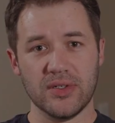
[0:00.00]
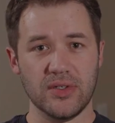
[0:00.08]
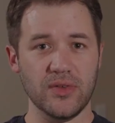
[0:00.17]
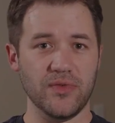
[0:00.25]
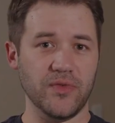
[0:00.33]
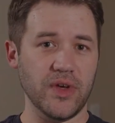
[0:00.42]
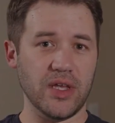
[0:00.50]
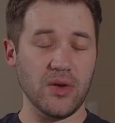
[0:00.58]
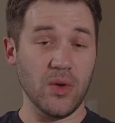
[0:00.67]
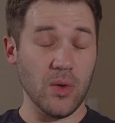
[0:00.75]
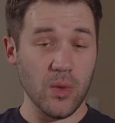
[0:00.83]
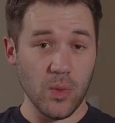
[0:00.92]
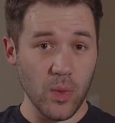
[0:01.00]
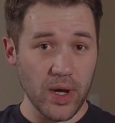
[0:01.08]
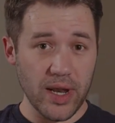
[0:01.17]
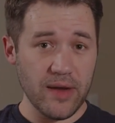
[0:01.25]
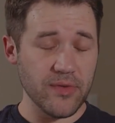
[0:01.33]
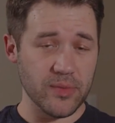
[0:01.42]
to fit
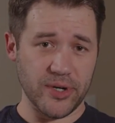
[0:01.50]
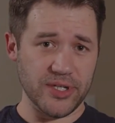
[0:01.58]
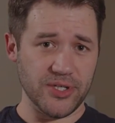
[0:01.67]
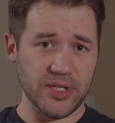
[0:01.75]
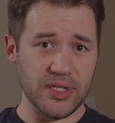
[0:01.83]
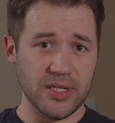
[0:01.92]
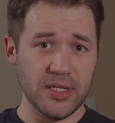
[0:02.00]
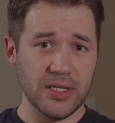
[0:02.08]
whatever budget